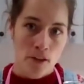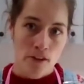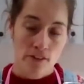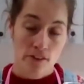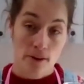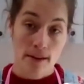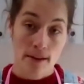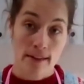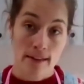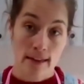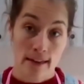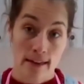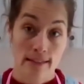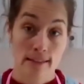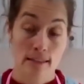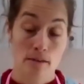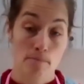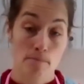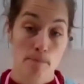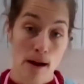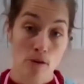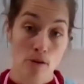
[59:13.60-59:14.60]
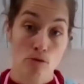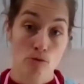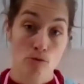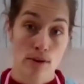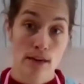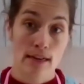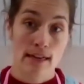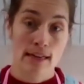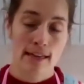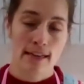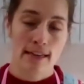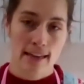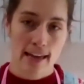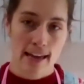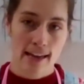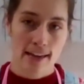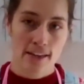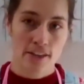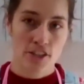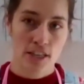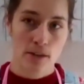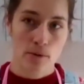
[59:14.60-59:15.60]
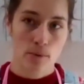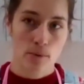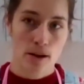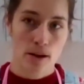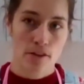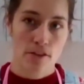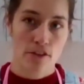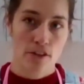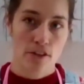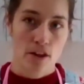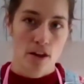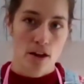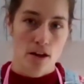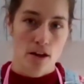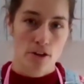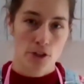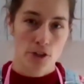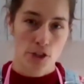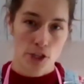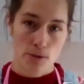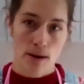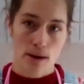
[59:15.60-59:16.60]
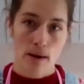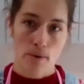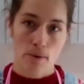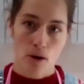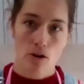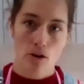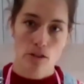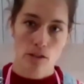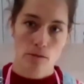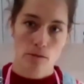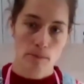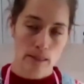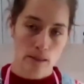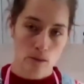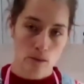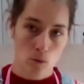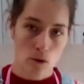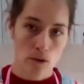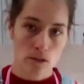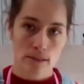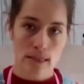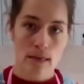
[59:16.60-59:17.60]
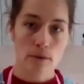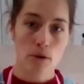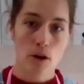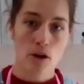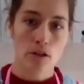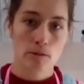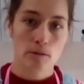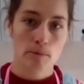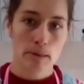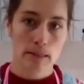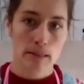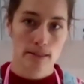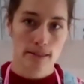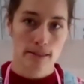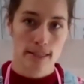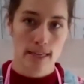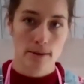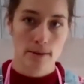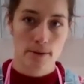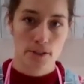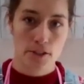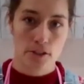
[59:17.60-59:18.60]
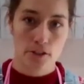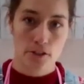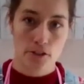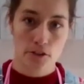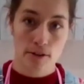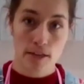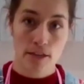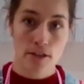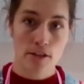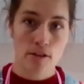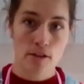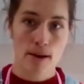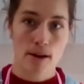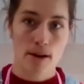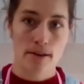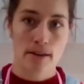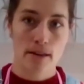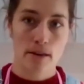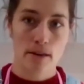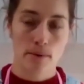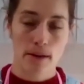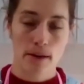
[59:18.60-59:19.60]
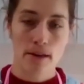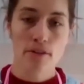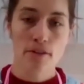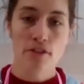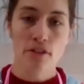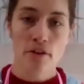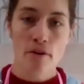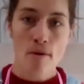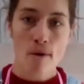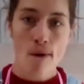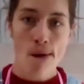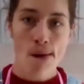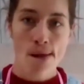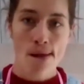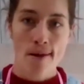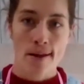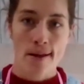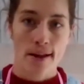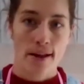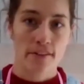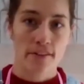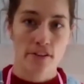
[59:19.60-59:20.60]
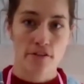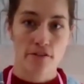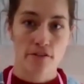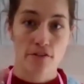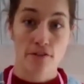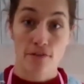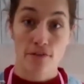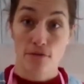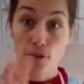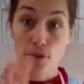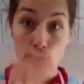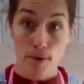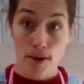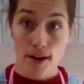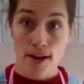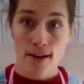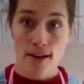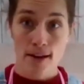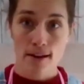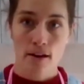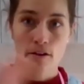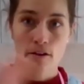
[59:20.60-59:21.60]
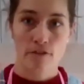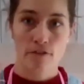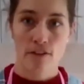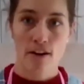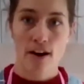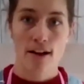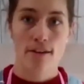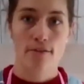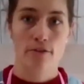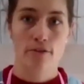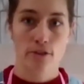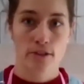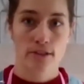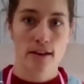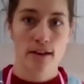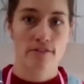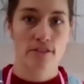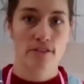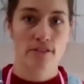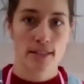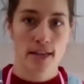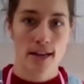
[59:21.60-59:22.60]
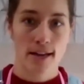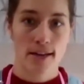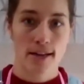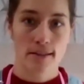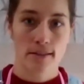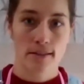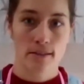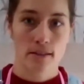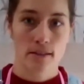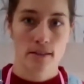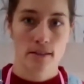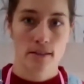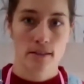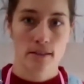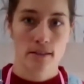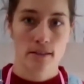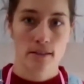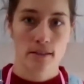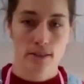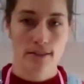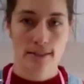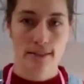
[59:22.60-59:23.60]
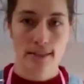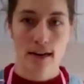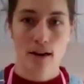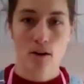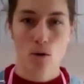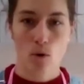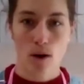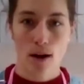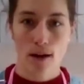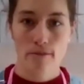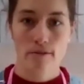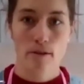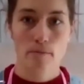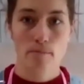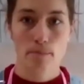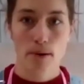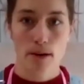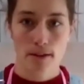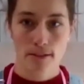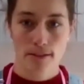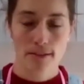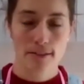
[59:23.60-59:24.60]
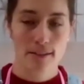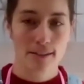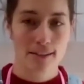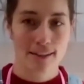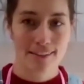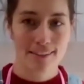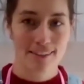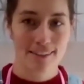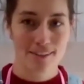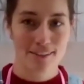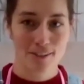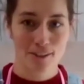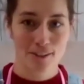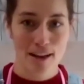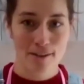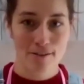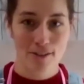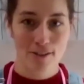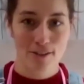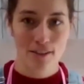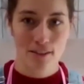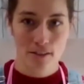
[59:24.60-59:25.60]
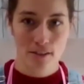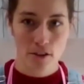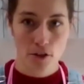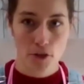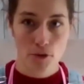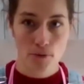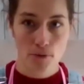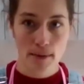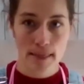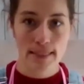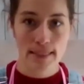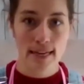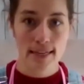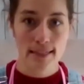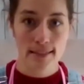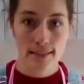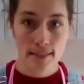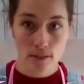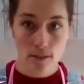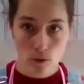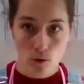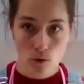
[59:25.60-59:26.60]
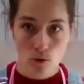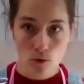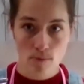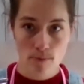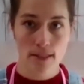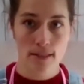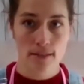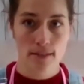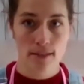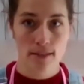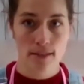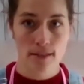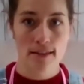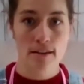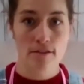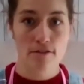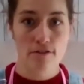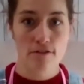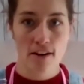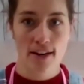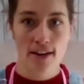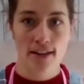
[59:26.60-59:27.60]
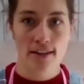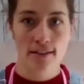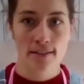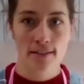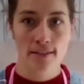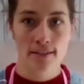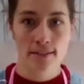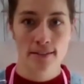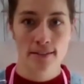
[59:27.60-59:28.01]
So, and it's about really engaging with, what does our hospital say we should treat pneumonia with? Is it 3, 5 or 7 days? Because there's now quite robust clinical evidence that 3 days is almost certainly fine.